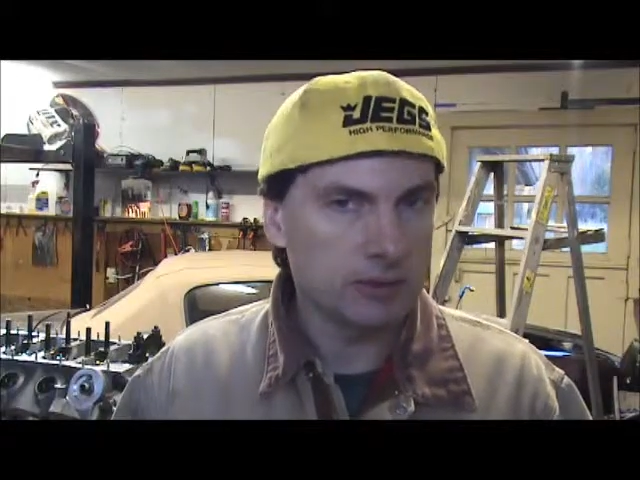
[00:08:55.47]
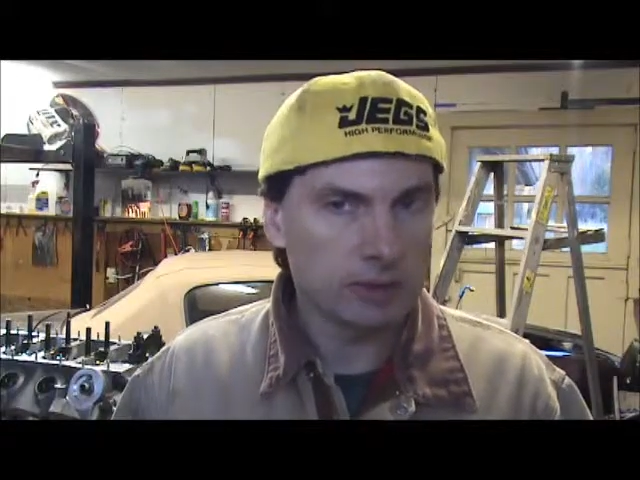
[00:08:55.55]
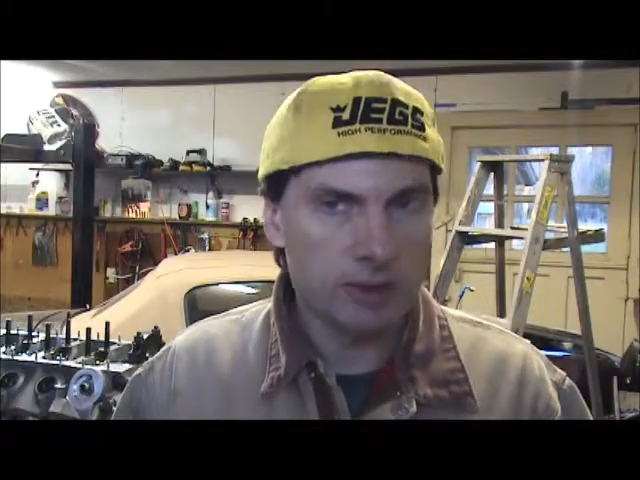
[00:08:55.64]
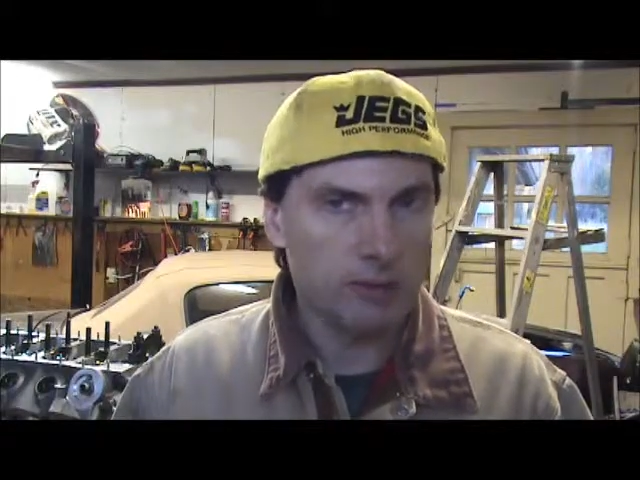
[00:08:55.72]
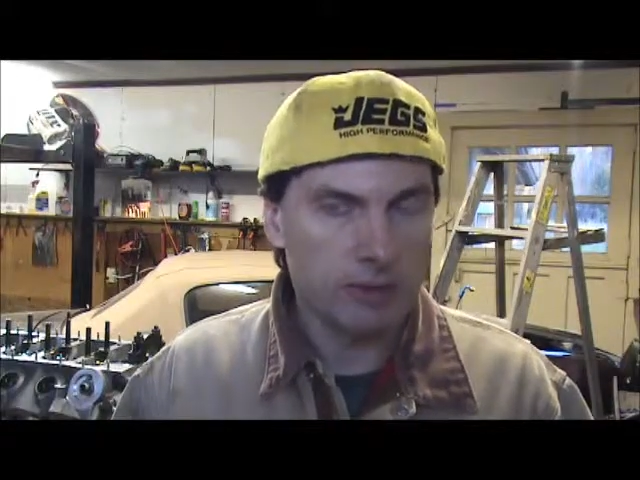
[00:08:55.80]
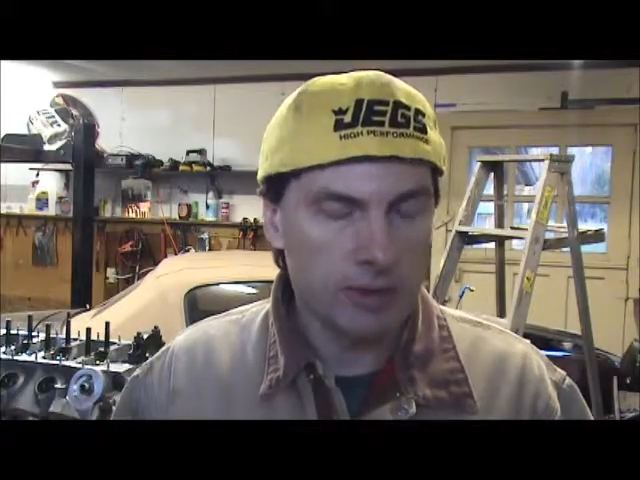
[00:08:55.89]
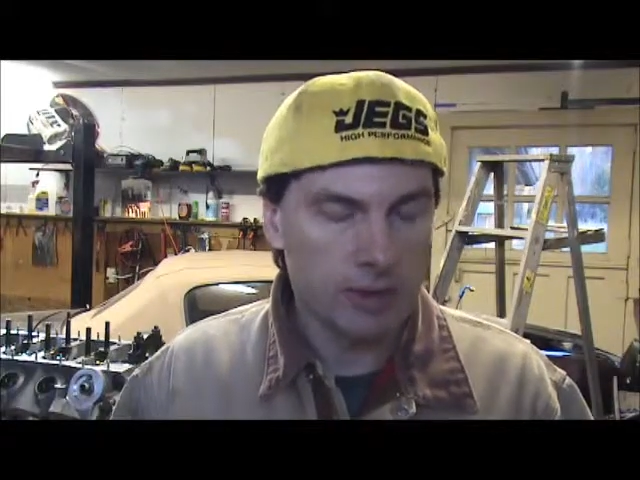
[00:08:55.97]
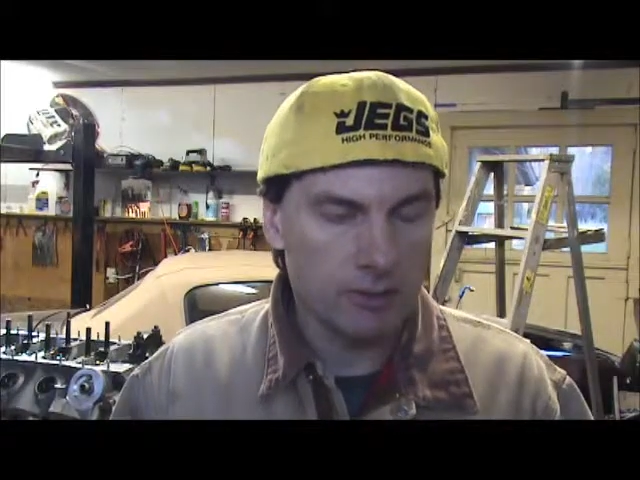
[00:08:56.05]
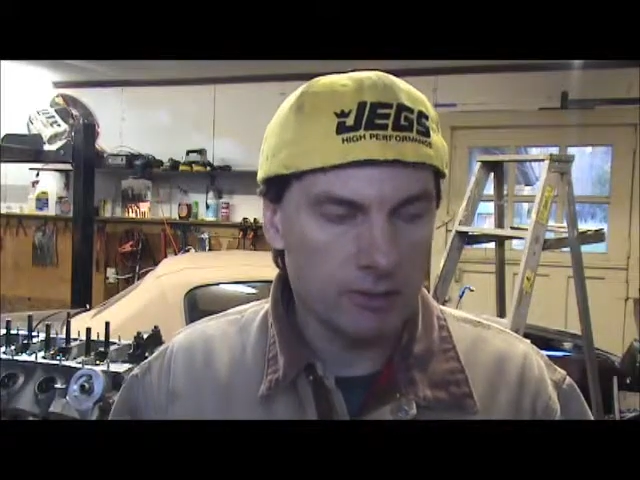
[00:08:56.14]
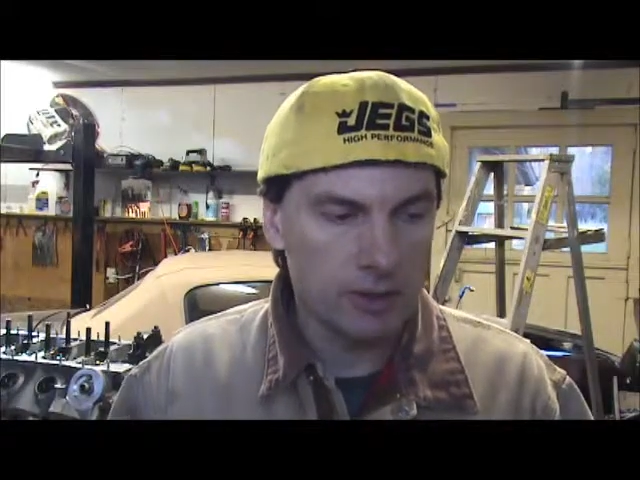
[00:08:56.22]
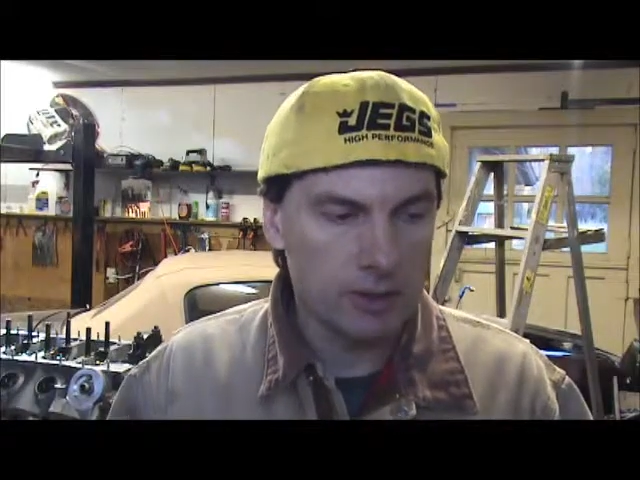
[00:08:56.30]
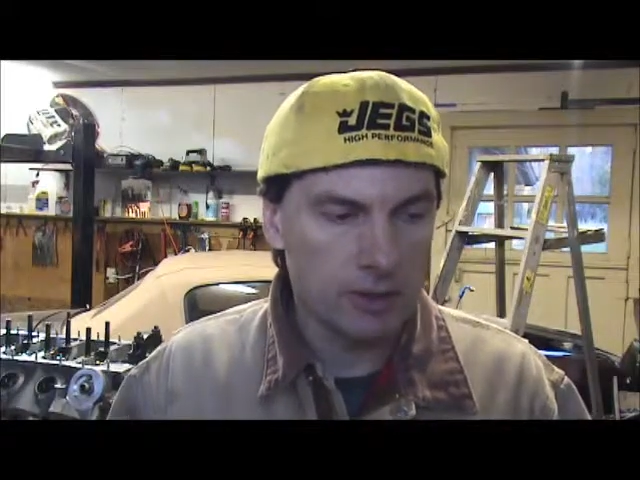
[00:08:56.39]
I didn't want to
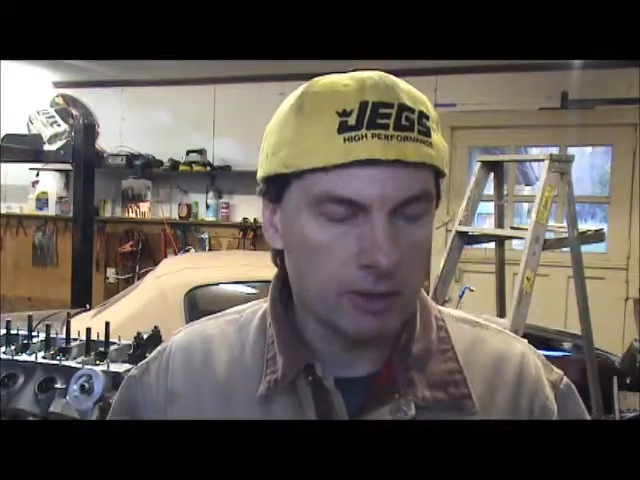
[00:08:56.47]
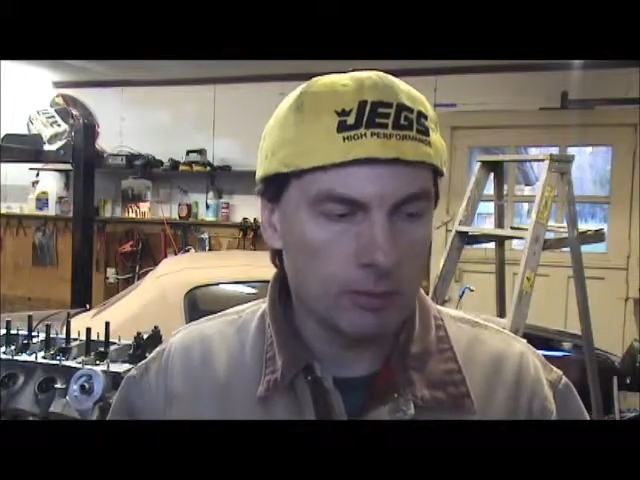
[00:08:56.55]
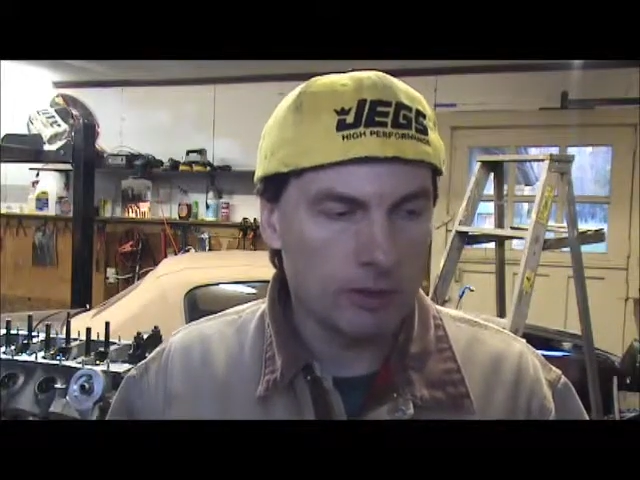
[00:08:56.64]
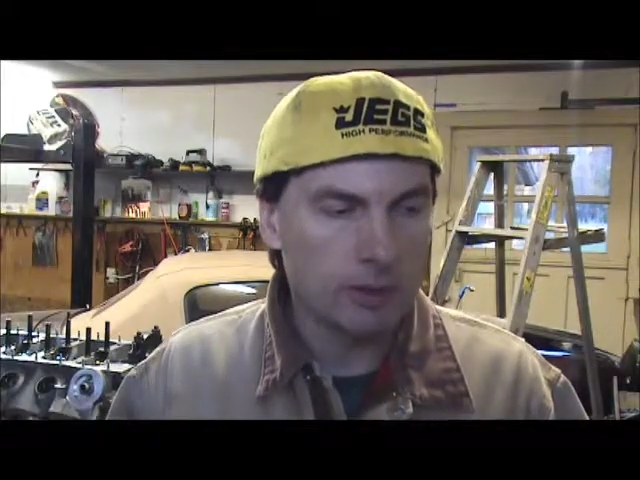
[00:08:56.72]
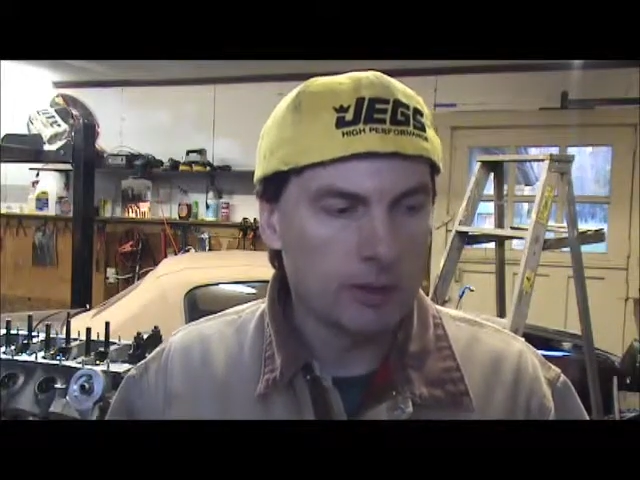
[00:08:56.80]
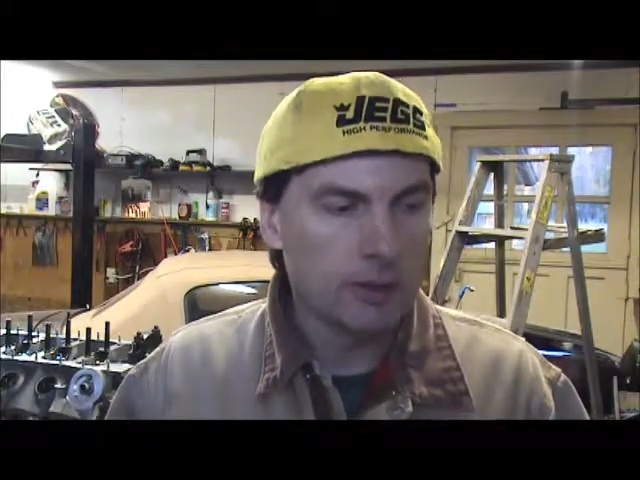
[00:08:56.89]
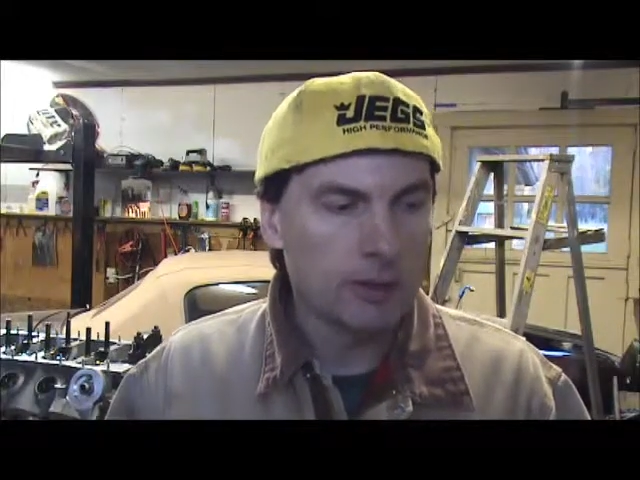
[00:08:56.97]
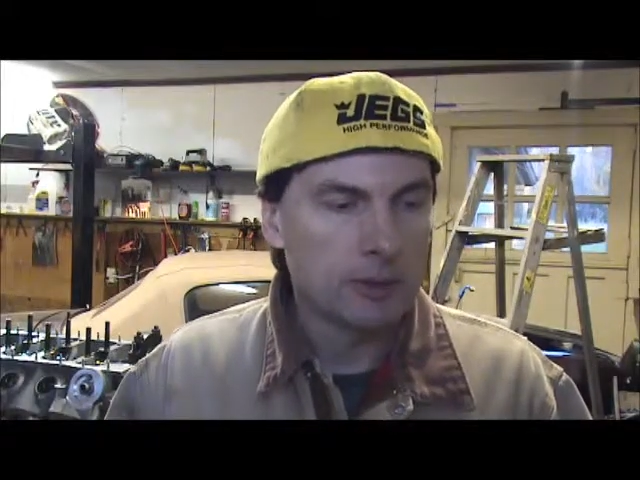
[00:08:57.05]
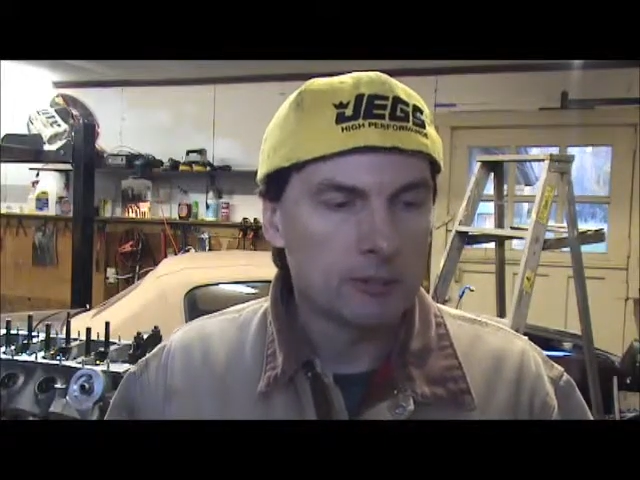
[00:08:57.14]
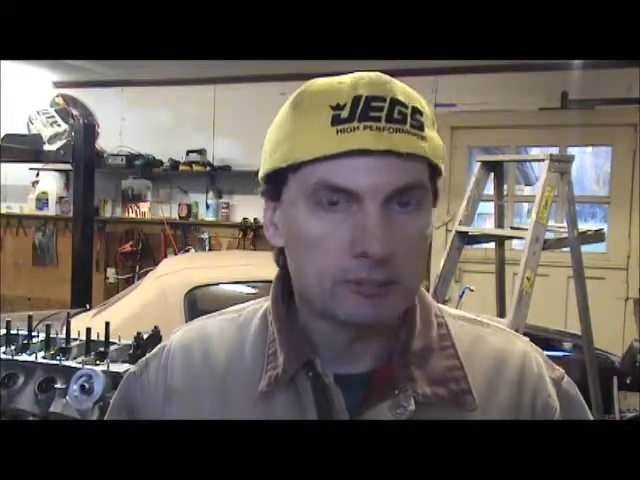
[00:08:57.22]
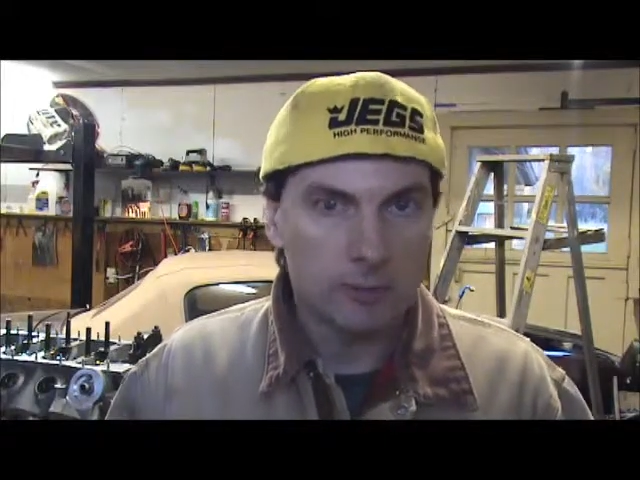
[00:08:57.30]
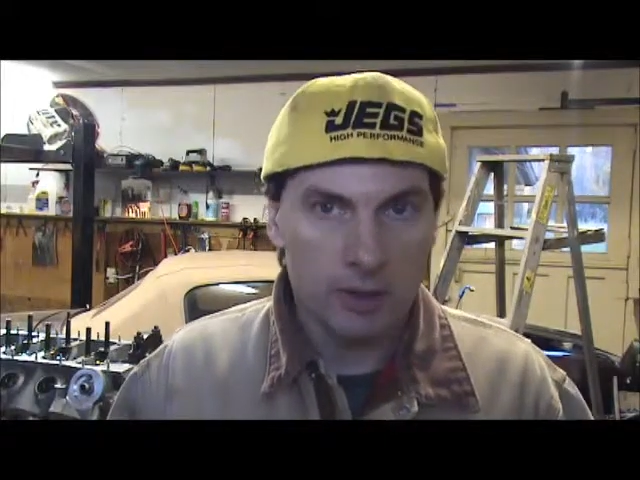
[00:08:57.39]
confuse anybody.
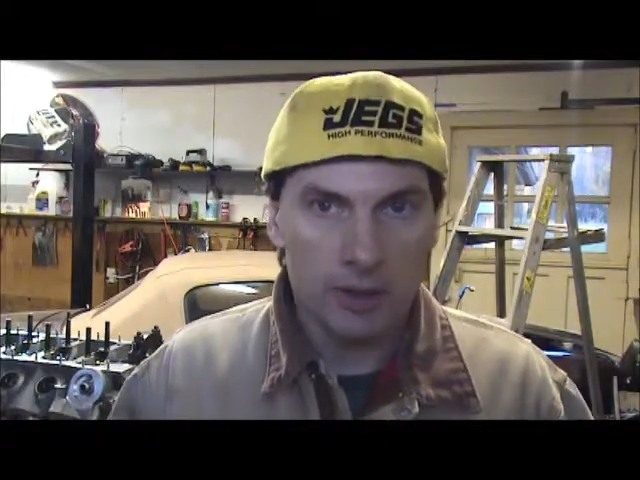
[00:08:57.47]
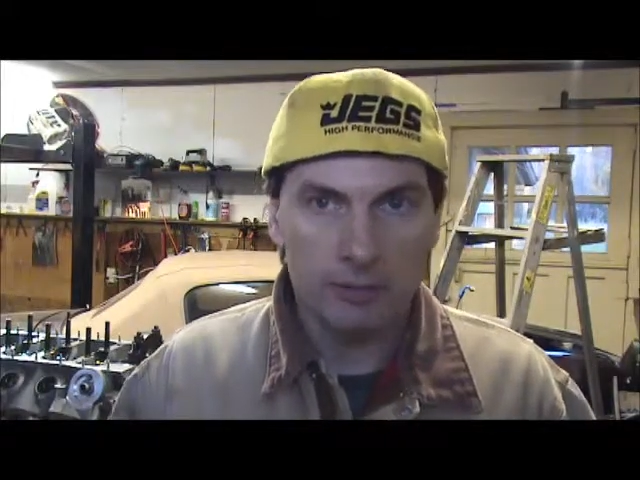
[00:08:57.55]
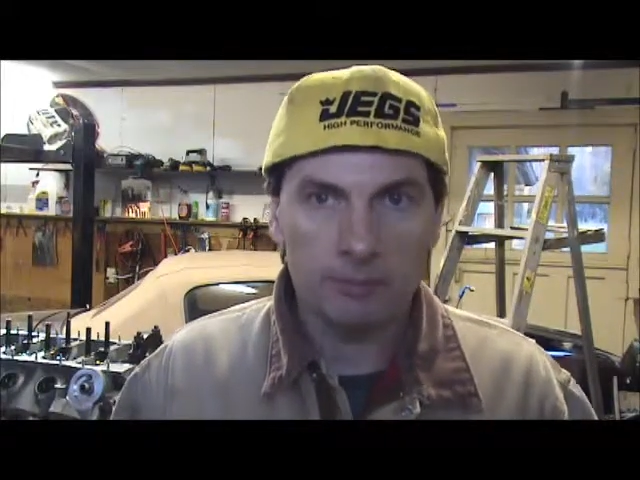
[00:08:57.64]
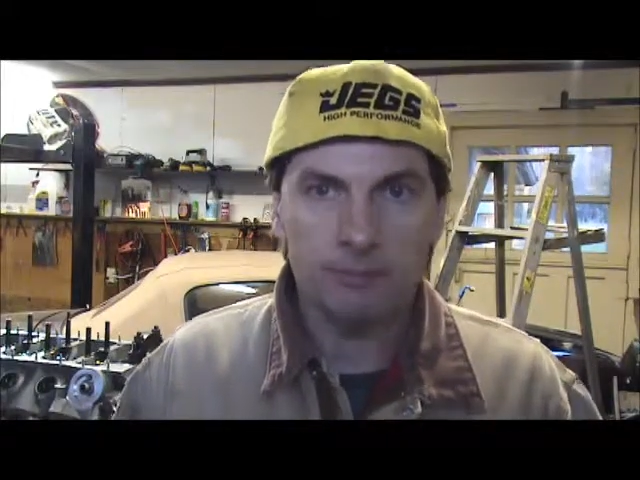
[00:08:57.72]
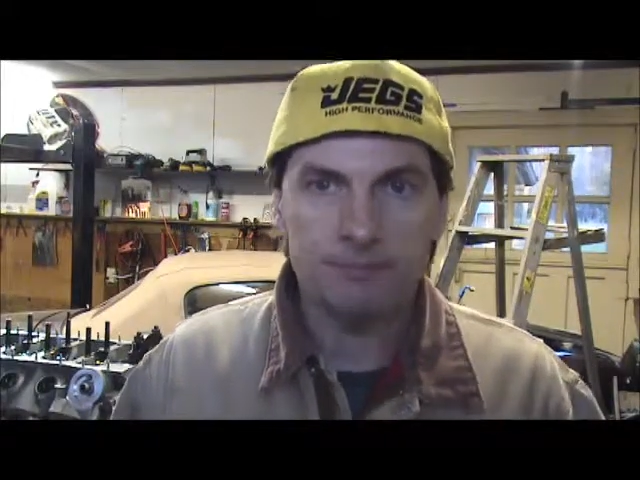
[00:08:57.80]
All right.